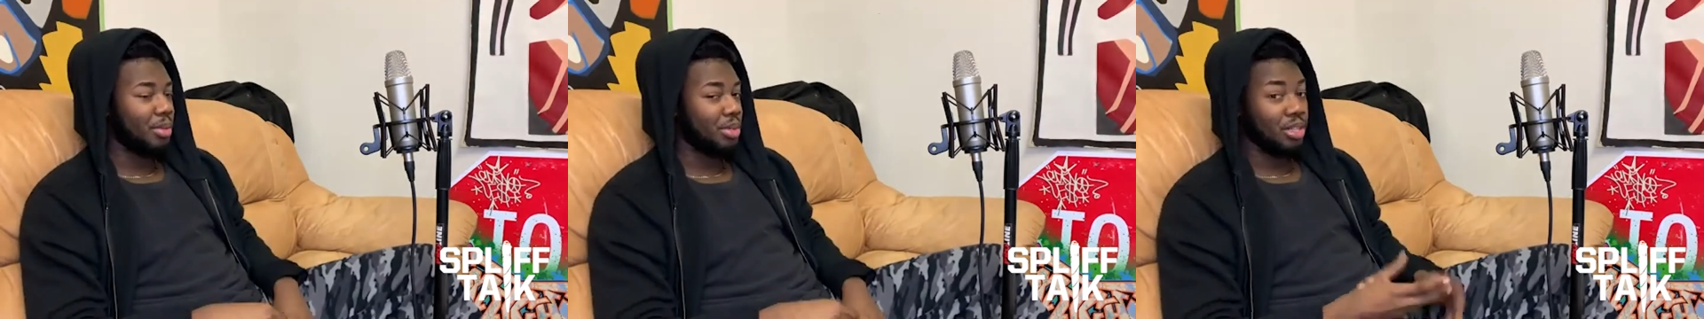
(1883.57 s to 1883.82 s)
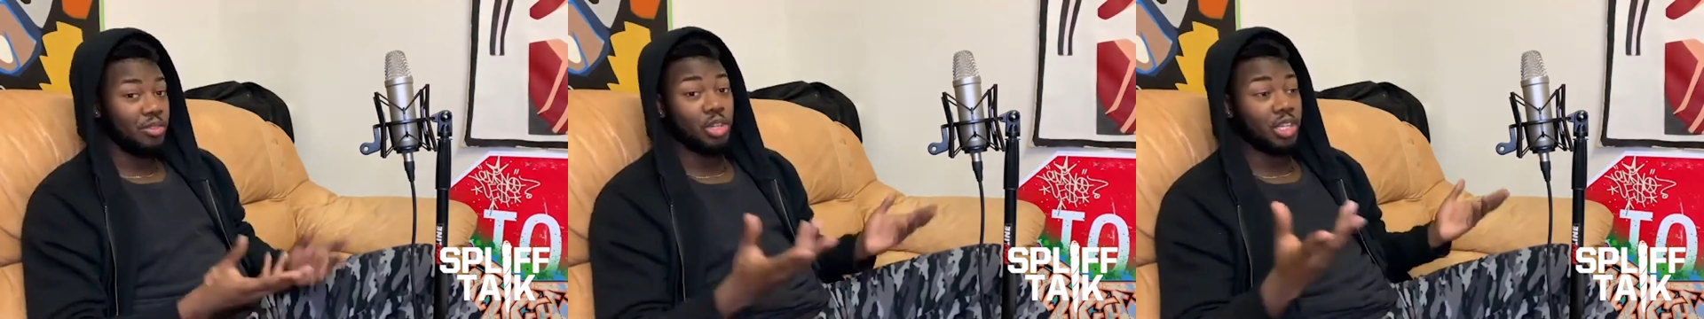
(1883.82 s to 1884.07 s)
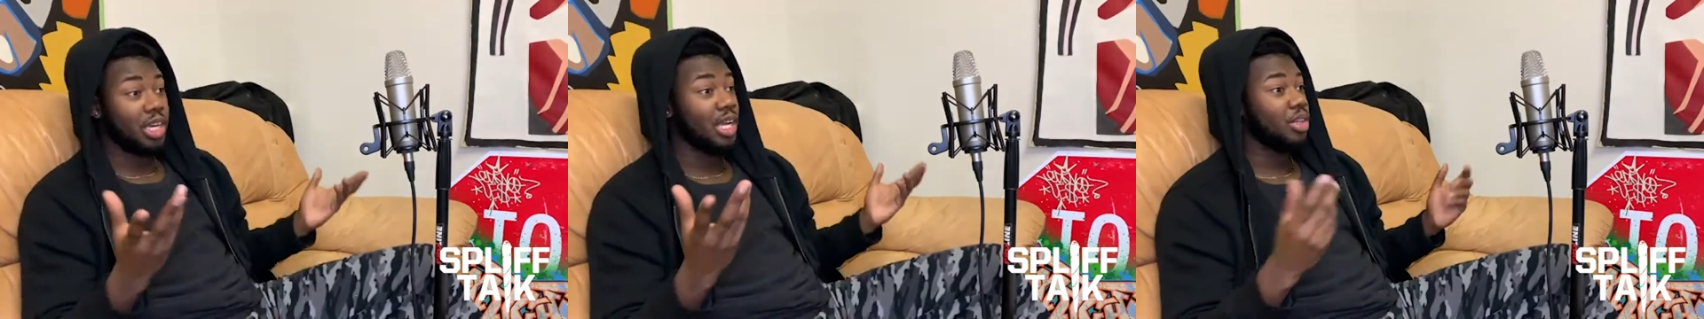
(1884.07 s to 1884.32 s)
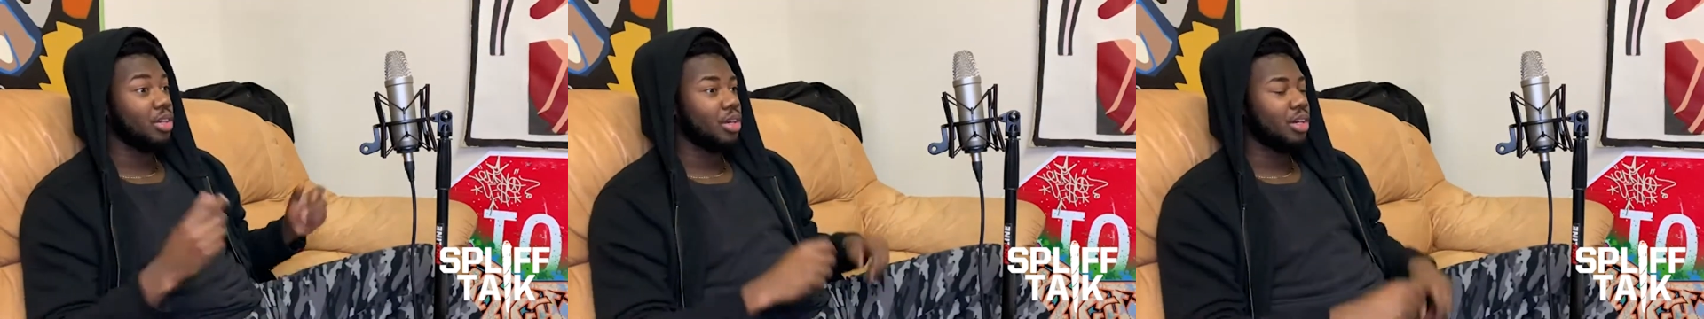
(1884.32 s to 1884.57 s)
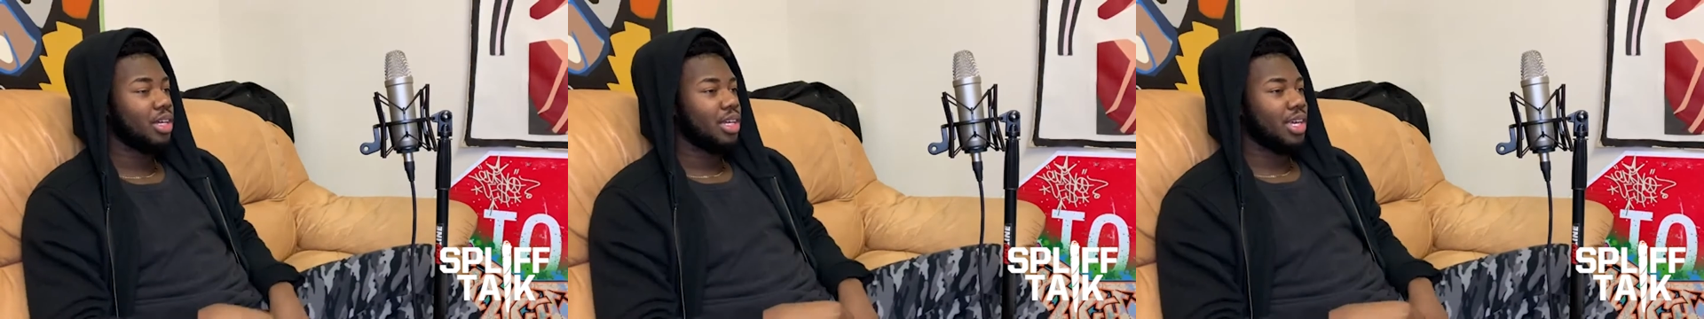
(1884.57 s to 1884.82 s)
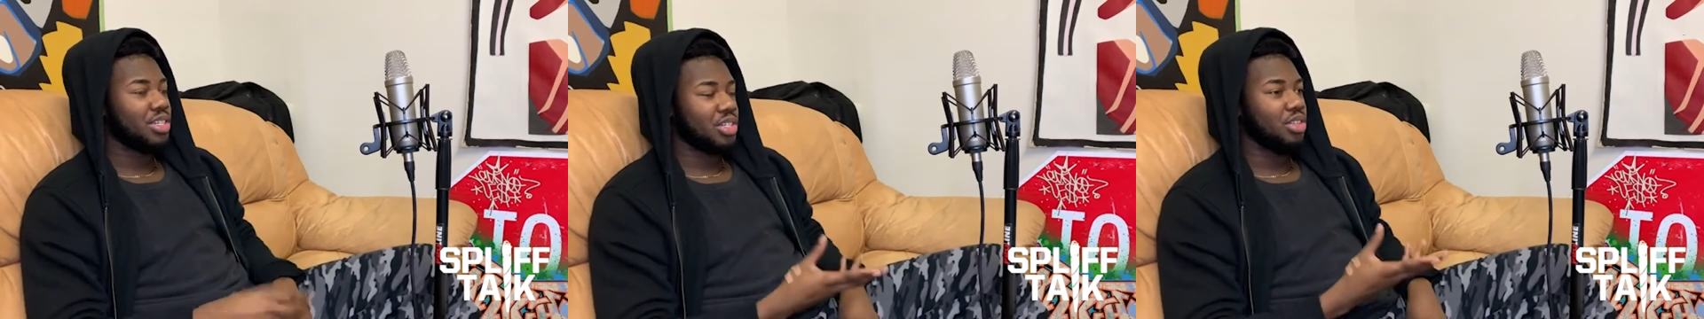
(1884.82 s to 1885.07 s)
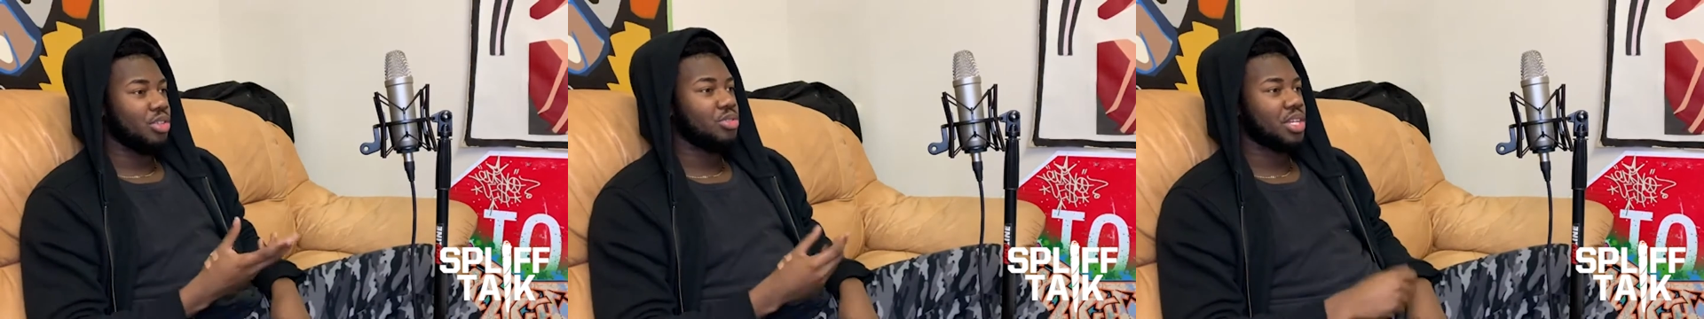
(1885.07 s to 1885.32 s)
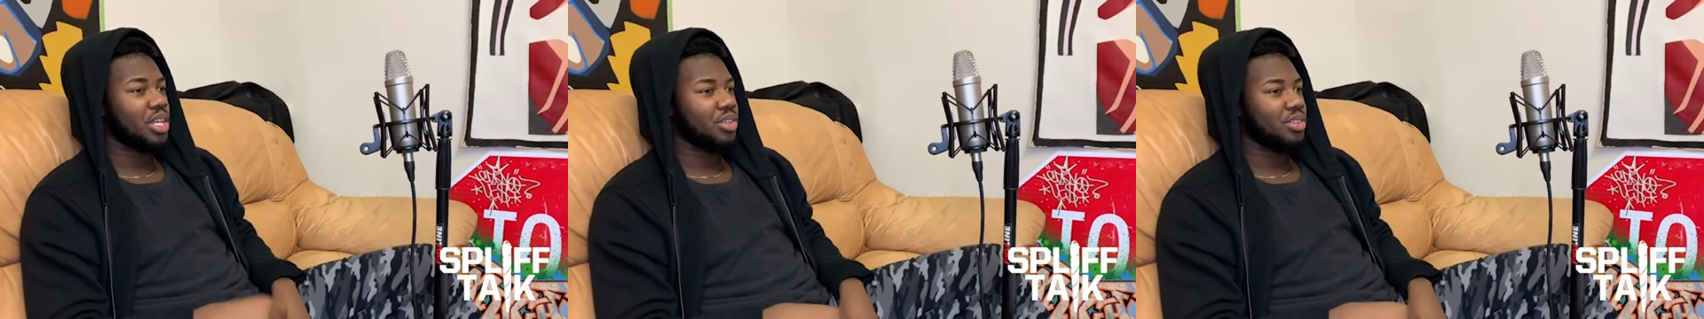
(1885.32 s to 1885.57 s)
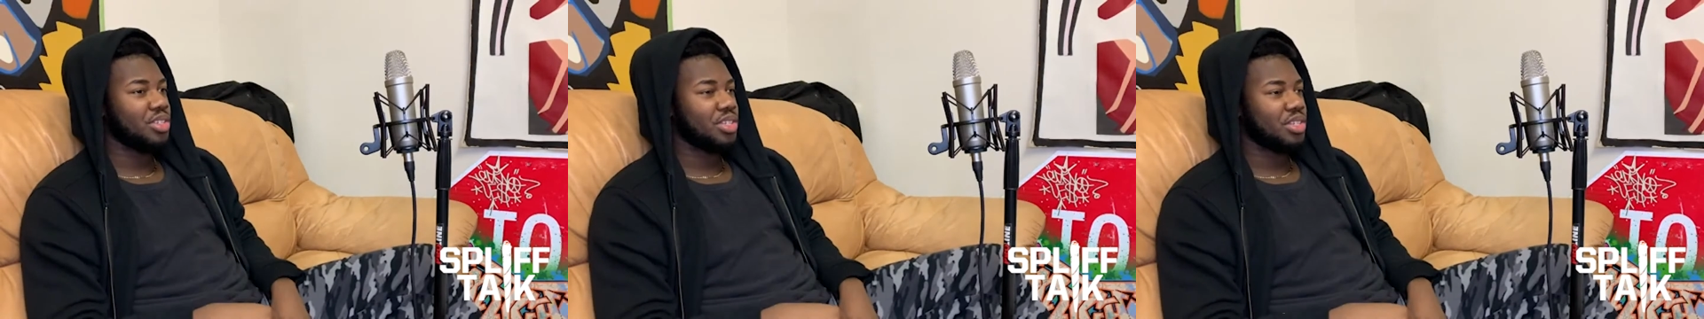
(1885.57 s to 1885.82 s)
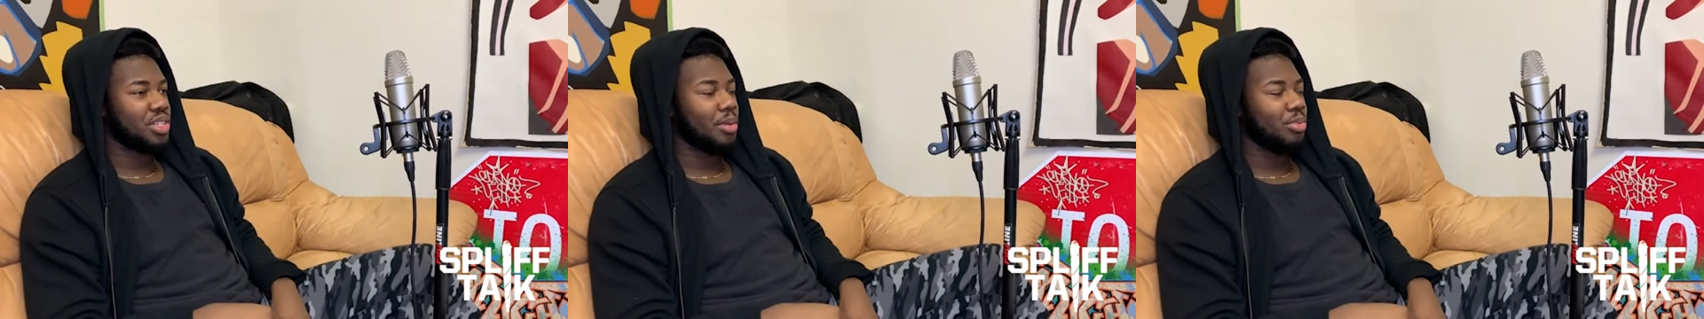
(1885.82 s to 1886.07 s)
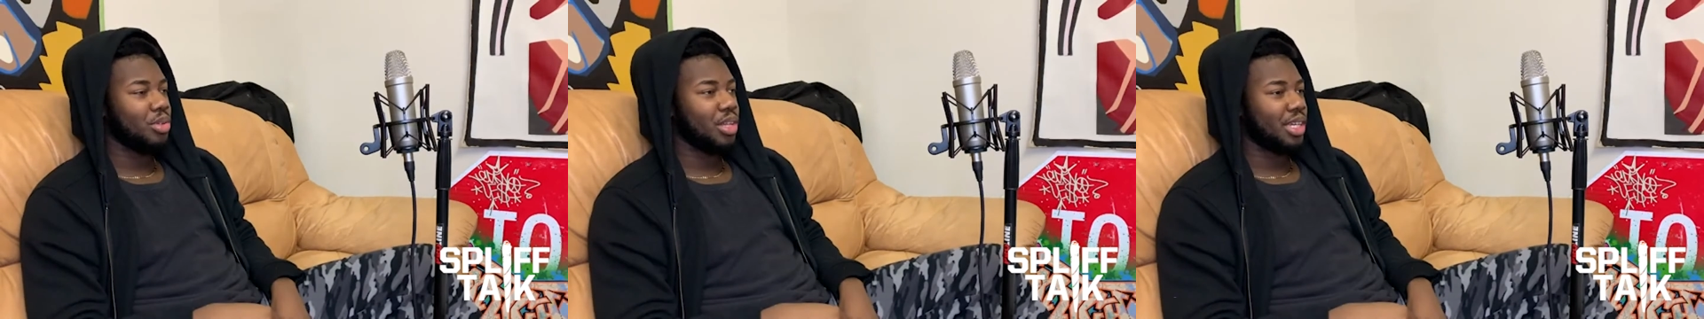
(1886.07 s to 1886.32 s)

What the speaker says: I mean, if you look at Hitler, he actually used Hitler as an example.